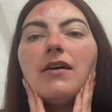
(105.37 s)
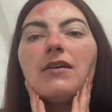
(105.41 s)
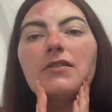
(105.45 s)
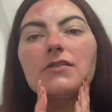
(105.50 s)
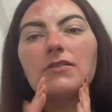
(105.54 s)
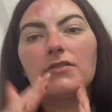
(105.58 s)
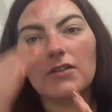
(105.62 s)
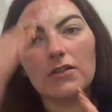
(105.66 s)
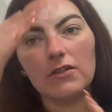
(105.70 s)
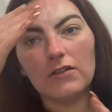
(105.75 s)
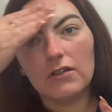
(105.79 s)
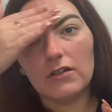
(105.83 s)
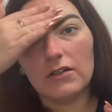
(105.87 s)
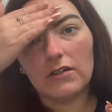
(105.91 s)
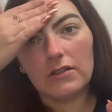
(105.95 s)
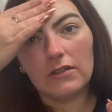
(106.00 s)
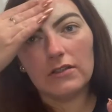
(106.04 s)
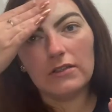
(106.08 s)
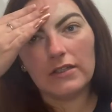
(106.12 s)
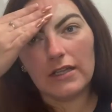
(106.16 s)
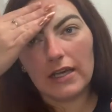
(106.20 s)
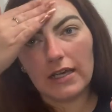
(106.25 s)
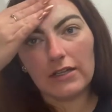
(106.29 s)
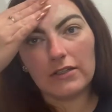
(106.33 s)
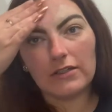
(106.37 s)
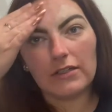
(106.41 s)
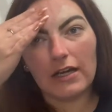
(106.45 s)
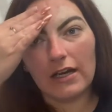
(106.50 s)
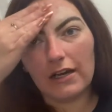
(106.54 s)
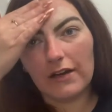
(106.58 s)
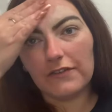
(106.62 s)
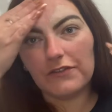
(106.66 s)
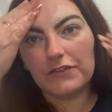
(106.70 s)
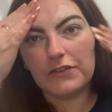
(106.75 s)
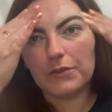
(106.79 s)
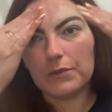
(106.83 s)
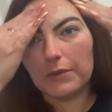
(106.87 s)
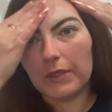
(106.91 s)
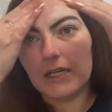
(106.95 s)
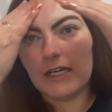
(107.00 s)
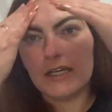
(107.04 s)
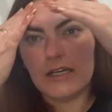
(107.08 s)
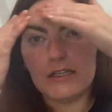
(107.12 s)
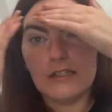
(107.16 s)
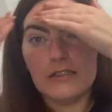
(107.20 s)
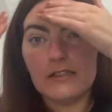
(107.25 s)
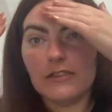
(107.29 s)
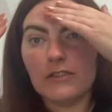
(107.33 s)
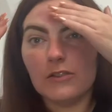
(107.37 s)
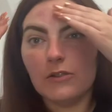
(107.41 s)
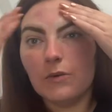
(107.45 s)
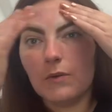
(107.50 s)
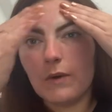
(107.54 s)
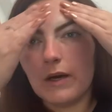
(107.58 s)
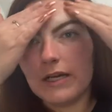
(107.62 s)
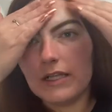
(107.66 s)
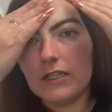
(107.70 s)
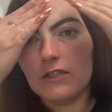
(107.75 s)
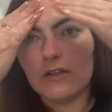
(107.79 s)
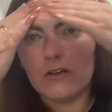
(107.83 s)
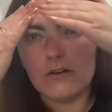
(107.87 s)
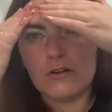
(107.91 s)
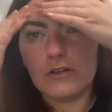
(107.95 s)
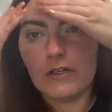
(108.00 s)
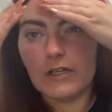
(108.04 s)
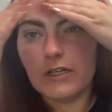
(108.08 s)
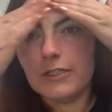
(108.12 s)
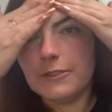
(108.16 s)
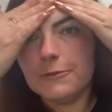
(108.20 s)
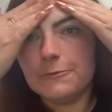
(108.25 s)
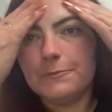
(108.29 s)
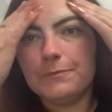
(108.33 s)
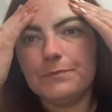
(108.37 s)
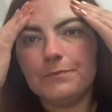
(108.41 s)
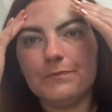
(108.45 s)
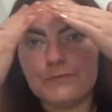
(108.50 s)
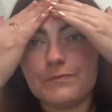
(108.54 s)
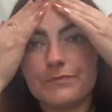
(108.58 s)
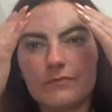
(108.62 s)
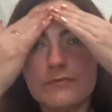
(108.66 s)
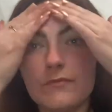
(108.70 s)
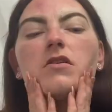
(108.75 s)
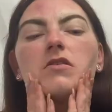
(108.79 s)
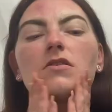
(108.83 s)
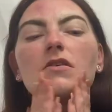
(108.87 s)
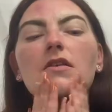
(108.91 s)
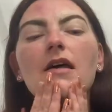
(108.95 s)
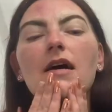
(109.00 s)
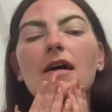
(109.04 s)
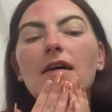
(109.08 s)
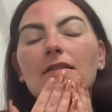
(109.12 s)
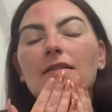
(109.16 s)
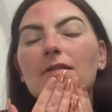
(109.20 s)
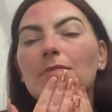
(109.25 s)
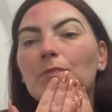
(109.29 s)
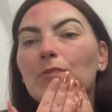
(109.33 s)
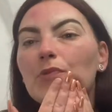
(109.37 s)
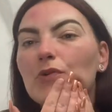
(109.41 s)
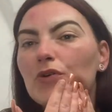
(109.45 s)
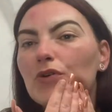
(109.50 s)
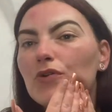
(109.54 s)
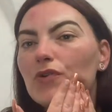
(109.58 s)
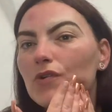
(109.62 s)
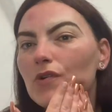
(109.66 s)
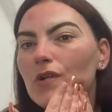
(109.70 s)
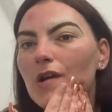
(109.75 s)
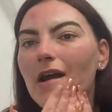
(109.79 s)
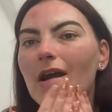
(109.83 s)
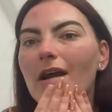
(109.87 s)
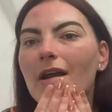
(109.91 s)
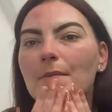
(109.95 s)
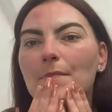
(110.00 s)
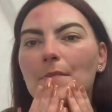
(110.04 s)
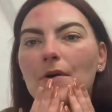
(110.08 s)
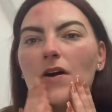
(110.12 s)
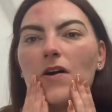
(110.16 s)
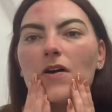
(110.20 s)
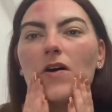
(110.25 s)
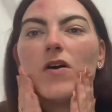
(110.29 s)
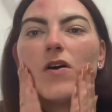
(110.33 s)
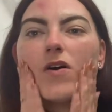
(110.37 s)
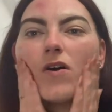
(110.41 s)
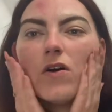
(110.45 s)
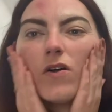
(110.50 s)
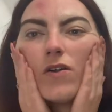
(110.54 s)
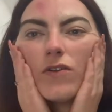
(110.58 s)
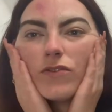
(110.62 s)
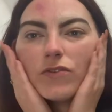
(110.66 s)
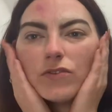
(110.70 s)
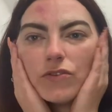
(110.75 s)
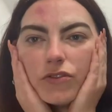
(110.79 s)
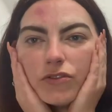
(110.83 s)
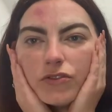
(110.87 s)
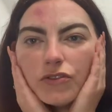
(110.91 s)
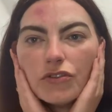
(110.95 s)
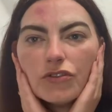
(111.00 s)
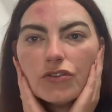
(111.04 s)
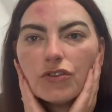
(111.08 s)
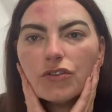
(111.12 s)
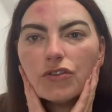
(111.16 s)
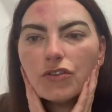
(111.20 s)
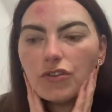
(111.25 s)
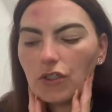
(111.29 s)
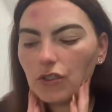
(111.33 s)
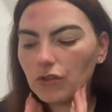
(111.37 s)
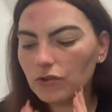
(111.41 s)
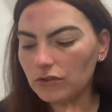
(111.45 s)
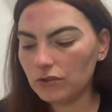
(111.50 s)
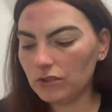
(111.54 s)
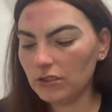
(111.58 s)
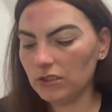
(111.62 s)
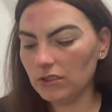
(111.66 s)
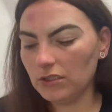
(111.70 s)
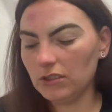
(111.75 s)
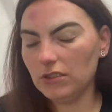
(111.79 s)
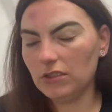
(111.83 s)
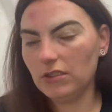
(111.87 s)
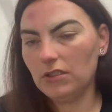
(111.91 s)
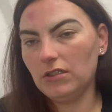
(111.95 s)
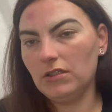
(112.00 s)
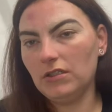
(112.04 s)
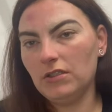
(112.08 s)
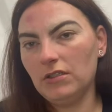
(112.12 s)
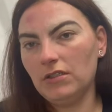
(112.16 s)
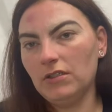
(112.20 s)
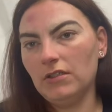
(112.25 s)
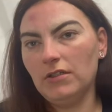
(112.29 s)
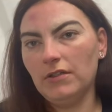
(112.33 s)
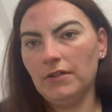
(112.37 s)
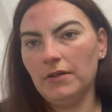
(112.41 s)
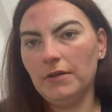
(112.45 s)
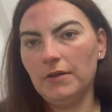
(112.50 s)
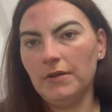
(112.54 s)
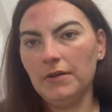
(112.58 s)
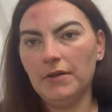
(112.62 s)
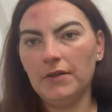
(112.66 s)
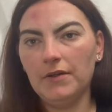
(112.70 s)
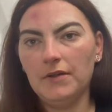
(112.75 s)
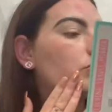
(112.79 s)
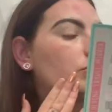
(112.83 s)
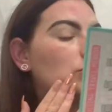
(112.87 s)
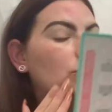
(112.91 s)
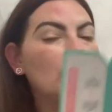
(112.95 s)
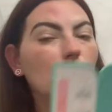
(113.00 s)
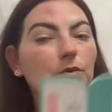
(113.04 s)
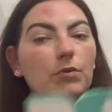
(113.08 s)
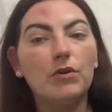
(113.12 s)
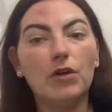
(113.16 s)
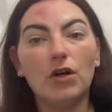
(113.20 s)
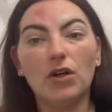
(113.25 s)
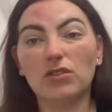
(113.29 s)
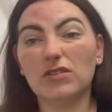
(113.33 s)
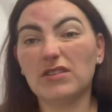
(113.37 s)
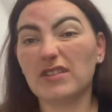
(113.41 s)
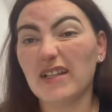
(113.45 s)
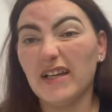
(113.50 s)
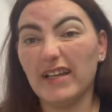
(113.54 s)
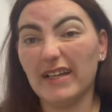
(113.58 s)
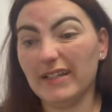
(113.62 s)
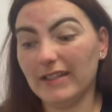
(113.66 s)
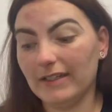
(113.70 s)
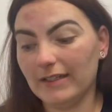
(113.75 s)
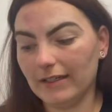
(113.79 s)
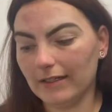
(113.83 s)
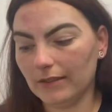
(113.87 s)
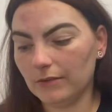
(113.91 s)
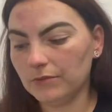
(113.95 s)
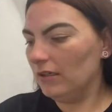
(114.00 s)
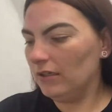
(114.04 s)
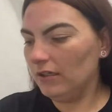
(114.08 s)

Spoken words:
So they're going to have to wait a little while longer. So that's primer all done. So we're all set in now.